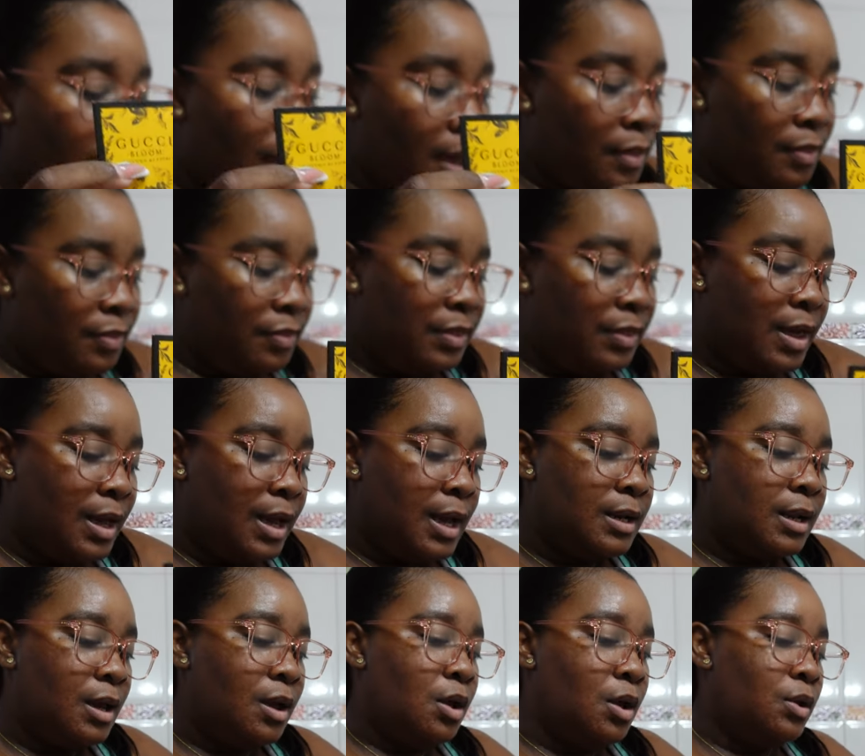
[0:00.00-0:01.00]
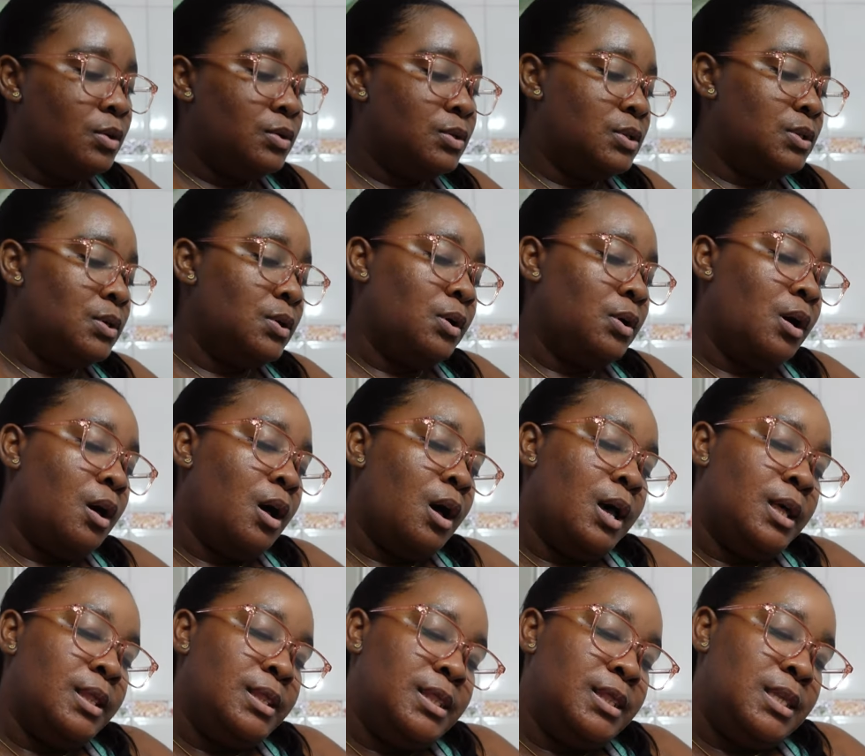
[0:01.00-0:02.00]
And then I also
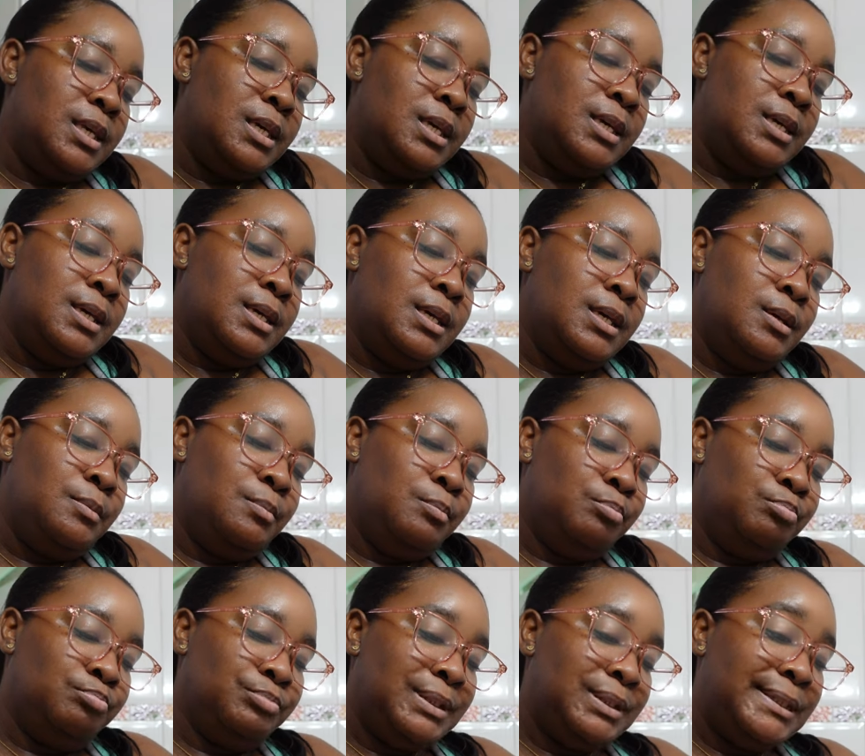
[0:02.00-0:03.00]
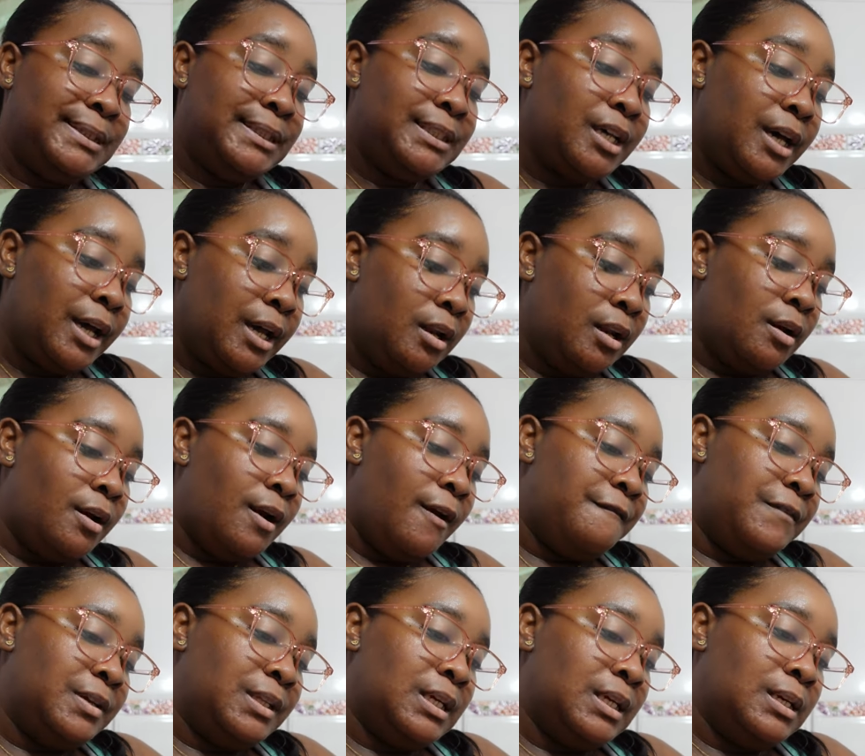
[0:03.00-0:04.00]
got the Skylar
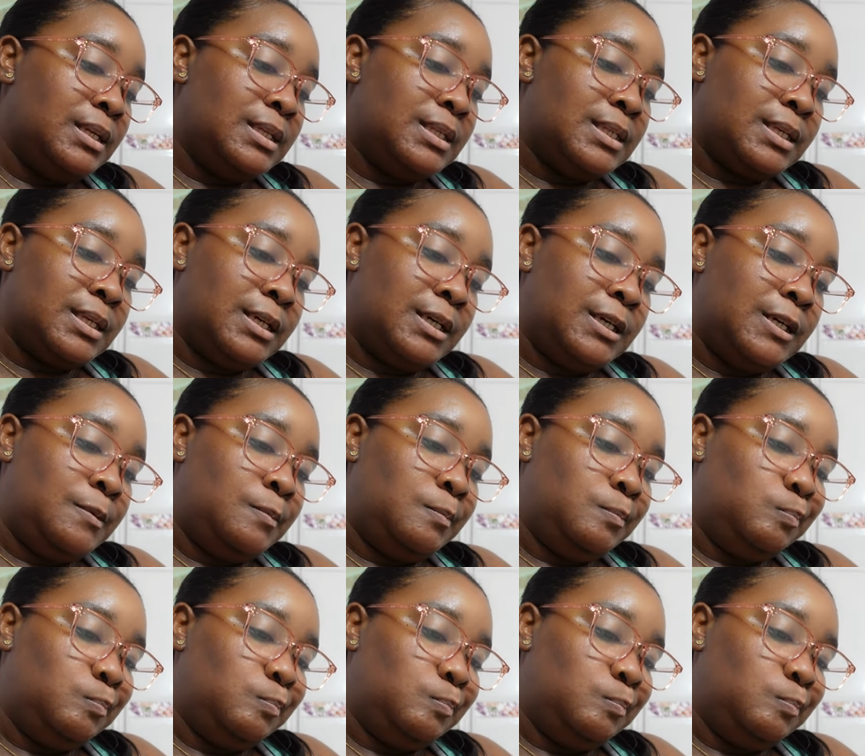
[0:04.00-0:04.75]
Vanilla Sky.